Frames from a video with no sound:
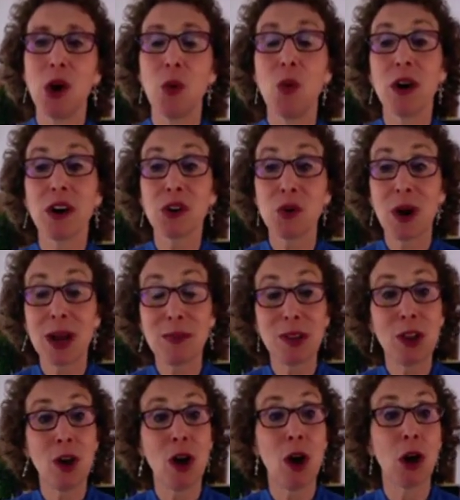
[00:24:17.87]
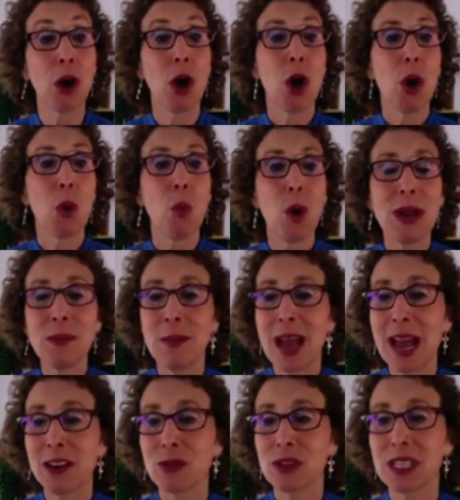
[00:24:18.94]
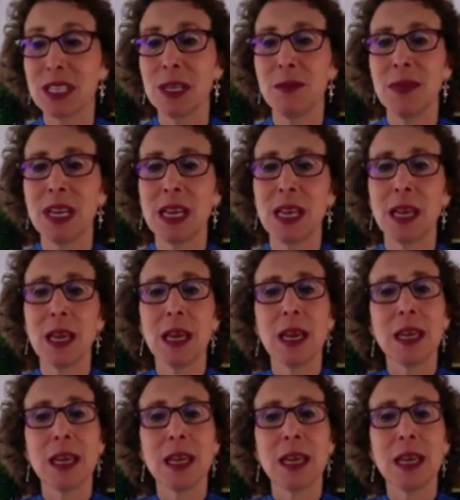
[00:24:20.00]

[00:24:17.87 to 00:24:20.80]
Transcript: Where do I belong? What matters to me?